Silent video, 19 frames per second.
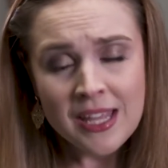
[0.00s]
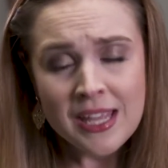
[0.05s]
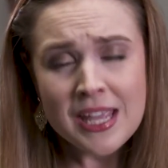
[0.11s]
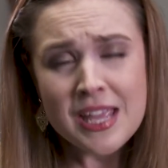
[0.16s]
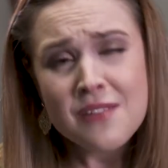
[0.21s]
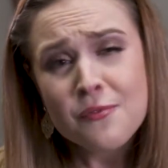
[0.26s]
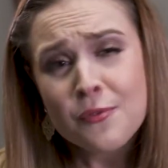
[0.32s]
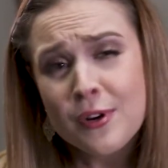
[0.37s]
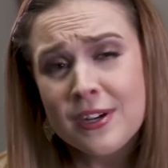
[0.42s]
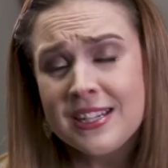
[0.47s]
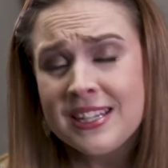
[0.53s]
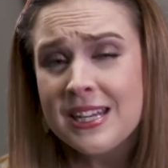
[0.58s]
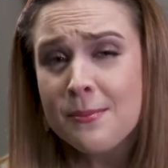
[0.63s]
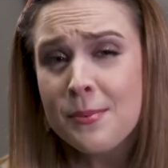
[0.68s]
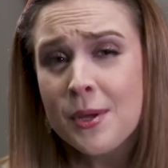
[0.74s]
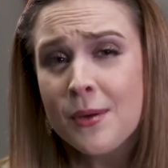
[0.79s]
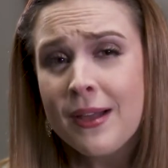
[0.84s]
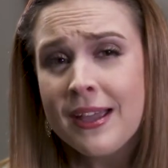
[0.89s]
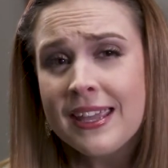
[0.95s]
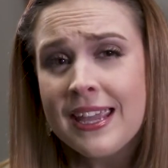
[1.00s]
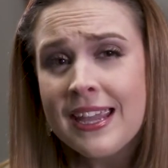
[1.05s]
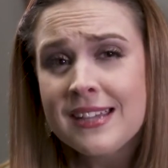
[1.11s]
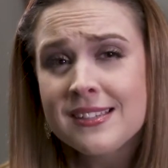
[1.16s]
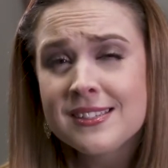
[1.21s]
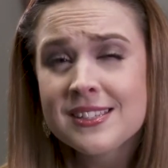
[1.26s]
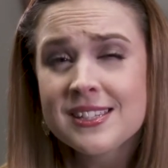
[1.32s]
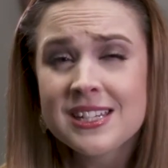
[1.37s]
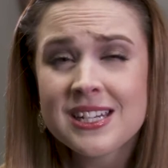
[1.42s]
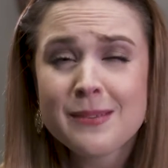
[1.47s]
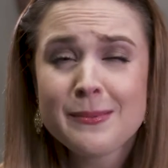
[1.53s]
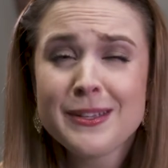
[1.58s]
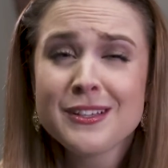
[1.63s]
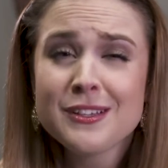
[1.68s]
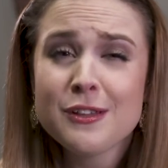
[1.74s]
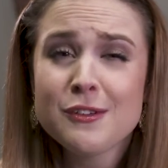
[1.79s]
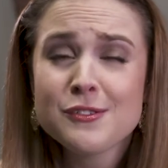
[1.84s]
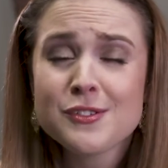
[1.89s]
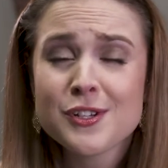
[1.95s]
And for a DWI case, it's going to be
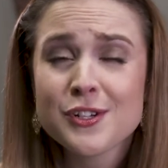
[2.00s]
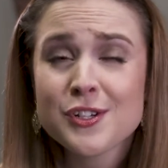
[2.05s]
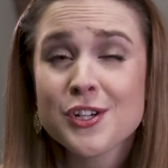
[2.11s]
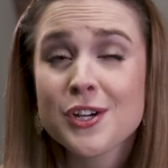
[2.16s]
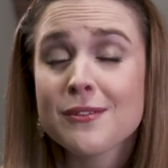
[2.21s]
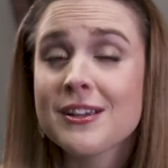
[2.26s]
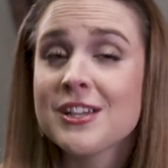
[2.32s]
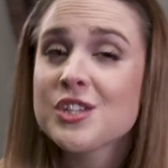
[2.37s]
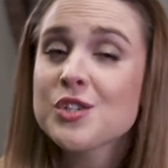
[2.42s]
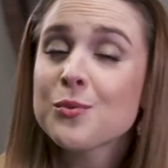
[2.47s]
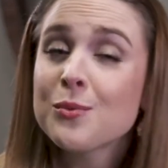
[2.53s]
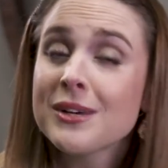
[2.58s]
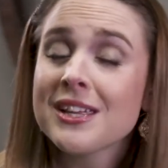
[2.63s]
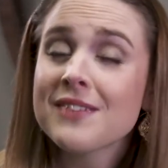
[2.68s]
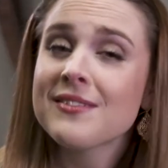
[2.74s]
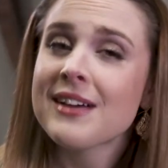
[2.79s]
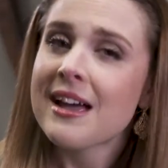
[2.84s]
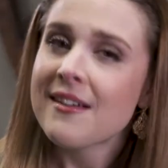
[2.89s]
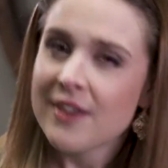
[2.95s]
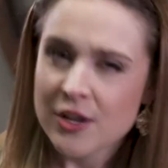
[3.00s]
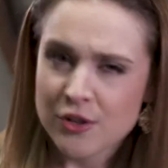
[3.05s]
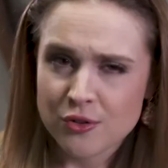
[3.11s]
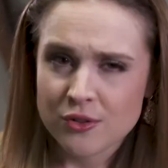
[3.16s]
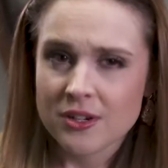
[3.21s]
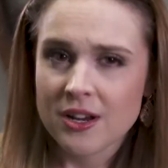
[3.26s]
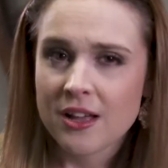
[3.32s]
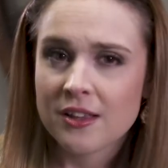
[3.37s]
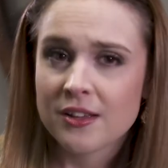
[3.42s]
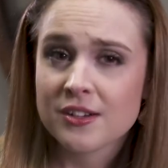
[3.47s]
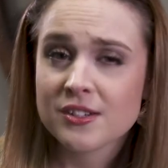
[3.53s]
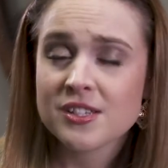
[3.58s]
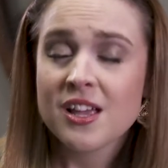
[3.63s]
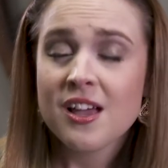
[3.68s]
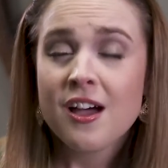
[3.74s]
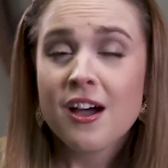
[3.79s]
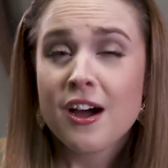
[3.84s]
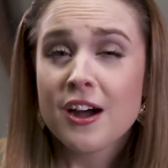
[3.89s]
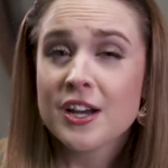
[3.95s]
closer to around $2,500
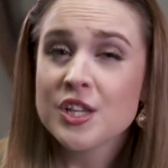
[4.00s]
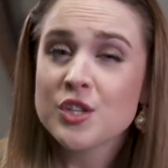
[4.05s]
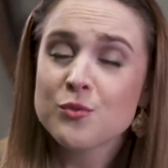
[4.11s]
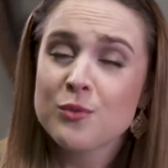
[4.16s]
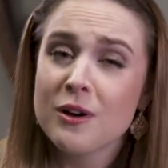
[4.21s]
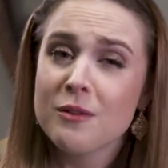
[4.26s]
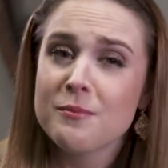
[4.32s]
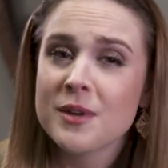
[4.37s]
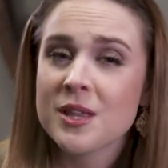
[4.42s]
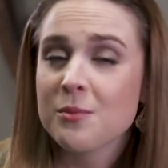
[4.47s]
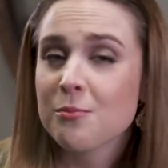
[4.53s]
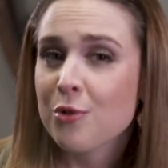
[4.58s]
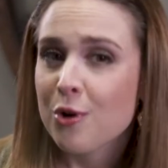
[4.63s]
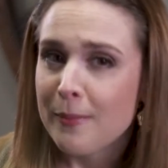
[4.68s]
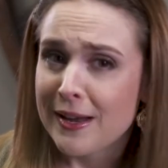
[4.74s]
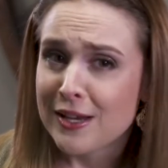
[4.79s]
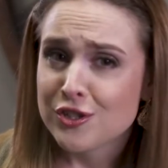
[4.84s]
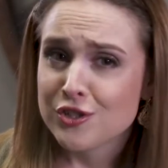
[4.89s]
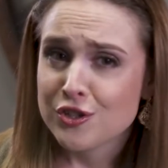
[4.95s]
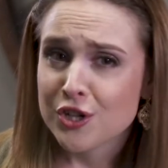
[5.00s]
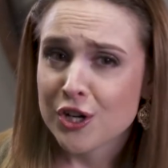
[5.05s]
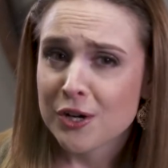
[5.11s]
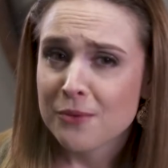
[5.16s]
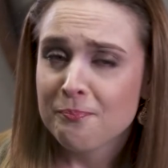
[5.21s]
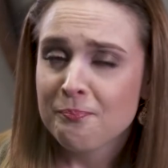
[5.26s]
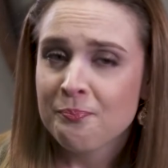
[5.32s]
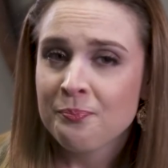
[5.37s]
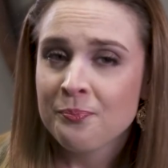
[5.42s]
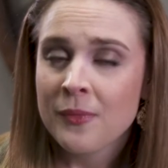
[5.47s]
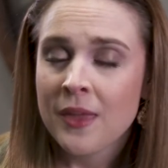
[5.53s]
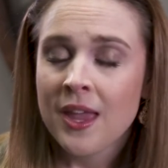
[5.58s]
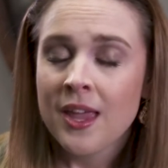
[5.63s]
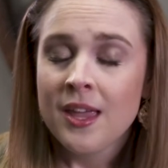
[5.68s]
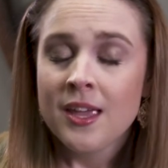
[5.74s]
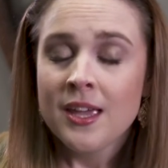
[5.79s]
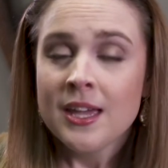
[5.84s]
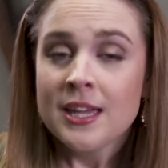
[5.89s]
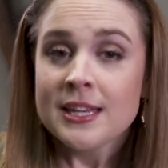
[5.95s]
on a 12-month probation term.
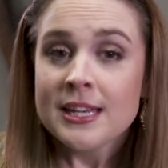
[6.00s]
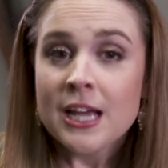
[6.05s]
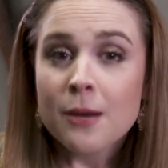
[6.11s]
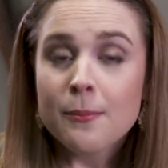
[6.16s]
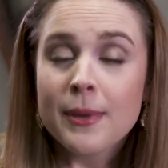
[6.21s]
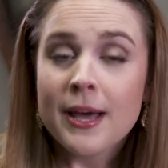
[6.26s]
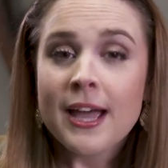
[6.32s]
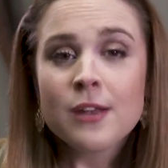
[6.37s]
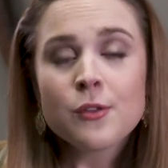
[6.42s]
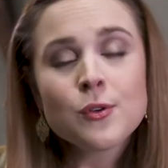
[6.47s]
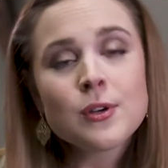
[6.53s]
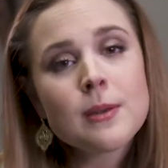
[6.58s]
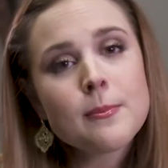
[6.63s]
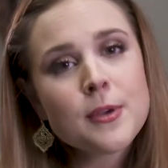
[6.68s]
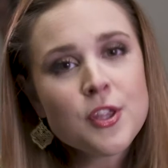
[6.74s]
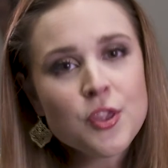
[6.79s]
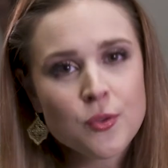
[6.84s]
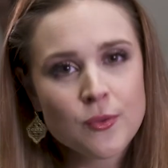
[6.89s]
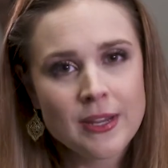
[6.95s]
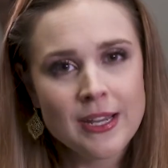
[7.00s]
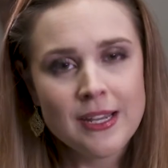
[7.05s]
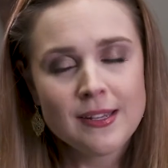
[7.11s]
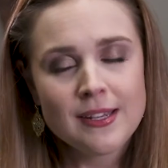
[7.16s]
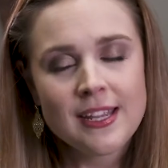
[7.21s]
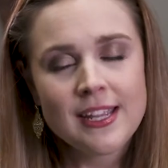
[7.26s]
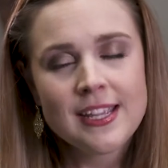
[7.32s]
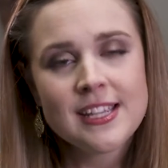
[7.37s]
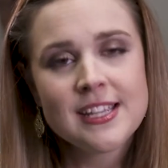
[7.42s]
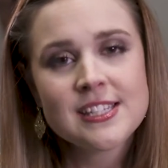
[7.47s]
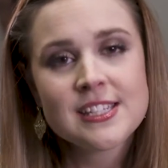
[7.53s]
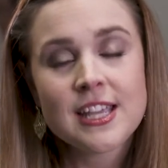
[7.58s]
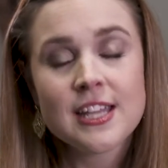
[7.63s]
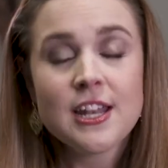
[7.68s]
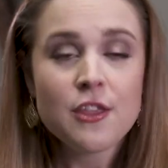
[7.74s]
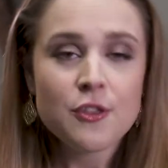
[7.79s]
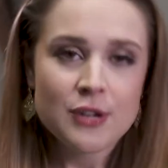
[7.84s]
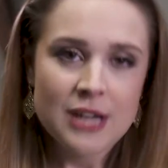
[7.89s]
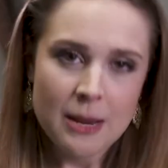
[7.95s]
Now, behind door number 3 is
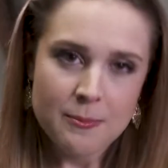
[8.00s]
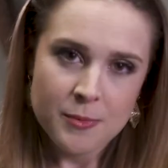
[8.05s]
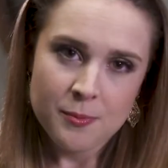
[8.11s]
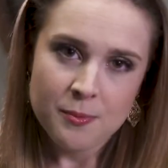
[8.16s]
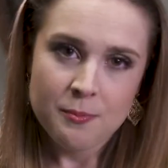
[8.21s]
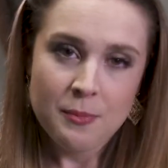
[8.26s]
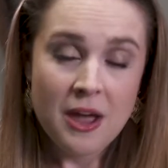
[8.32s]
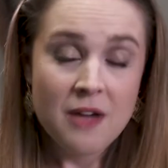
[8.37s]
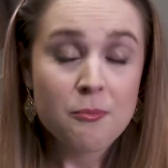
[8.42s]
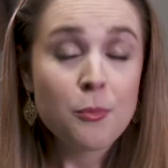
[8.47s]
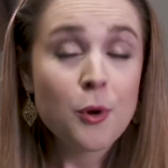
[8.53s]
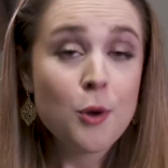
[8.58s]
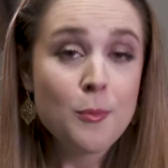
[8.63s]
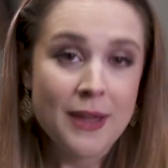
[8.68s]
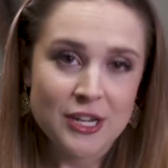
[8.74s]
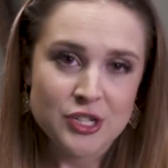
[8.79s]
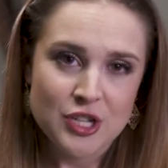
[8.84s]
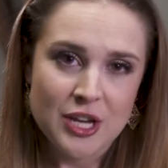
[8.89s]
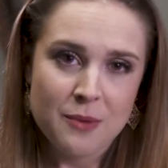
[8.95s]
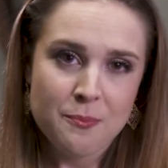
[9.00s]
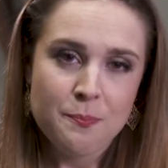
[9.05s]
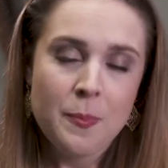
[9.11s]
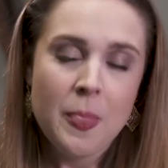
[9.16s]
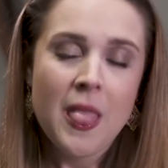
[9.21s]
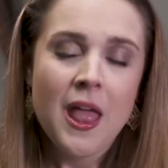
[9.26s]
another type of probation.